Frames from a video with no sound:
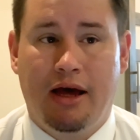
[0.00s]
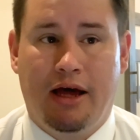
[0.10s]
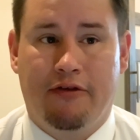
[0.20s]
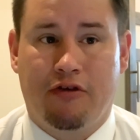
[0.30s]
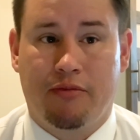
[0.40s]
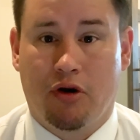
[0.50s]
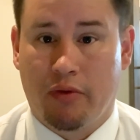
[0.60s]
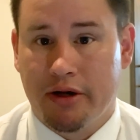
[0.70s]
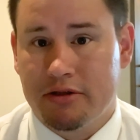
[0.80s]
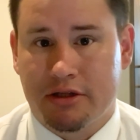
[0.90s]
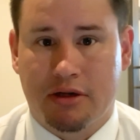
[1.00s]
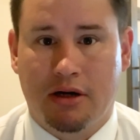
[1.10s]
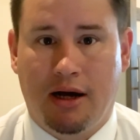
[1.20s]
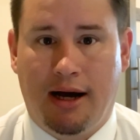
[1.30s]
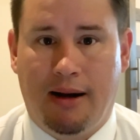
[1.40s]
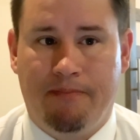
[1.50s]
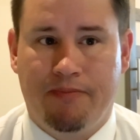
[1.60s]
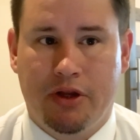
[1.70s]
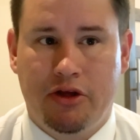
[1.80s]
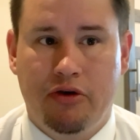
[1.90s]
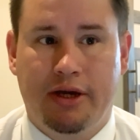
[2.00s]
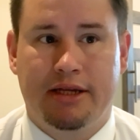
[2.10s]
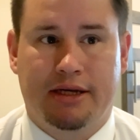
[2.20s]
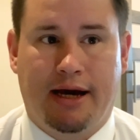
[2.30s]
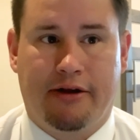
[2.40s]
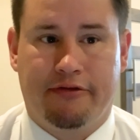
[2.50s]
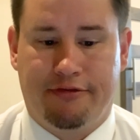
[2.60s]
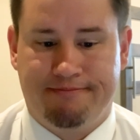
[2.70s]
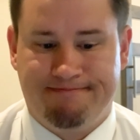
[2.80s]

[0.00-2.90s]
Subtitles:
and from your realtor. You get to kind of